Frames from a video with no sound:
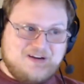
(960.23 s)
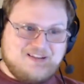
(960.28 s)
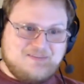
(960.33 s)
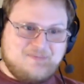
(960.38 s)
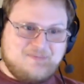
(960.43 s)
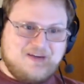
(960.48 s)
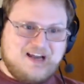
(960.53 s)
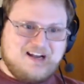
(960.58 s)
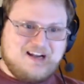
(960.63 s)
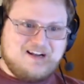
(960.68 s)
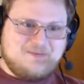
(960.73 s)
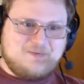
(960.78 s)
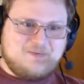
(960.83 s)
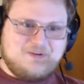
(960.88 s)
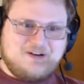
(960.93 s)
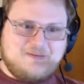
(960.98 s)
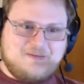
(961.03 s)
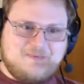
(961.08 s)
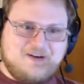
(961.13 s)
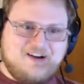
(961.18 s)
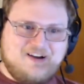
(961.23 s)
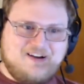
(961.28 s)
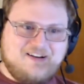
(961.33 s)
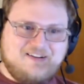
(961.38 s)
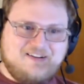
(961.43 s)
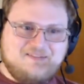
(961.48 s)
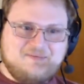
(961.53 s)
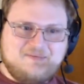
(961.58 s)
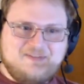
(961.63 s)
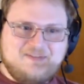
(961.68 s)
the pineapple when I bought
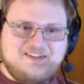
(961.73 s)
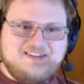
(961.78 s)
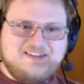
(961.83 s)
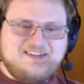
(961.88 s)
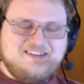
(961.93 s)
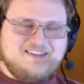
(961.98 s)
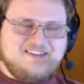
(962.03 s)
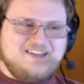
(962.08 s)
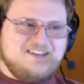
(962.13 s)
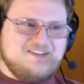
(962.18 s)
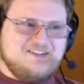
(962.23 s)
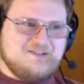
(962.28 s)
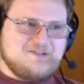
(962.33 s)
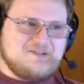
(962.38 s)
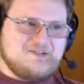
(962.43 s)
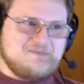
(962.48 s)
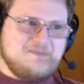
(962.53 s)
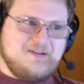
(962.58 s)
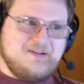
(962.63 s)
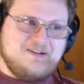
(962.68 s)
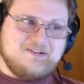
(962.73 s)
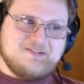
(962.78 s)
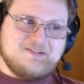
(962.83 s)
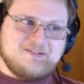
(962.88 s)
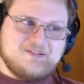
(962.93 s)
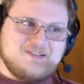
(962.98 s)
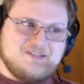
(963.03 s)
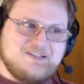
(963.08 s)
it. And those spears,